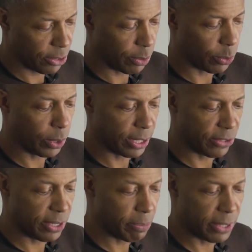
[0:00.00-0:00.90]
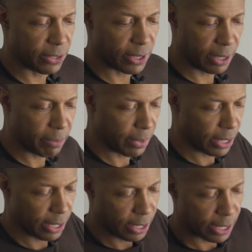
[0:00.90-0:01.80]
you would want to zip this up,
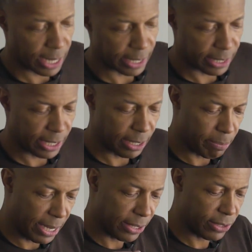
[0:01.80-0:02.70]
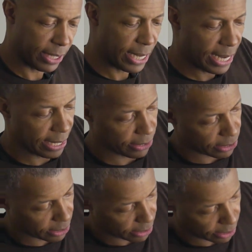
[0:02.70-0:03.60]
and then it makes the
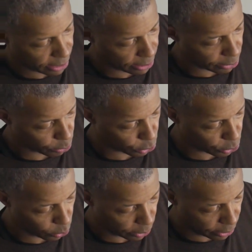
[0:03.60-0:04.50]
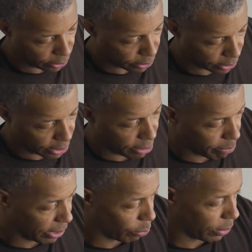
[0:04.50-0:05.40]
case a little shorter.
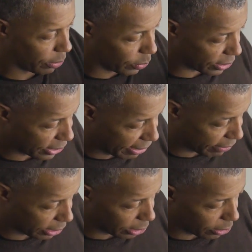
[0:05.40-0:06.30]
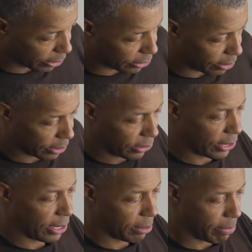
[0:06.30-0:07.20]
But with us having the larger and
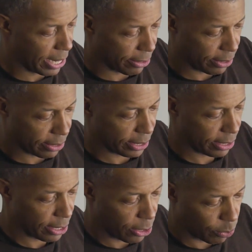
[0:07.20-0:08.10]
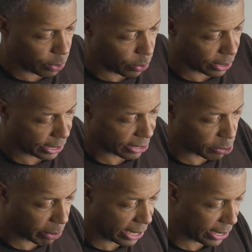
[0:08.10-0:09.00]
extended battery on it, we want to
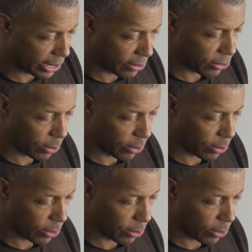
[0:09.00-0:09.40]
expand it.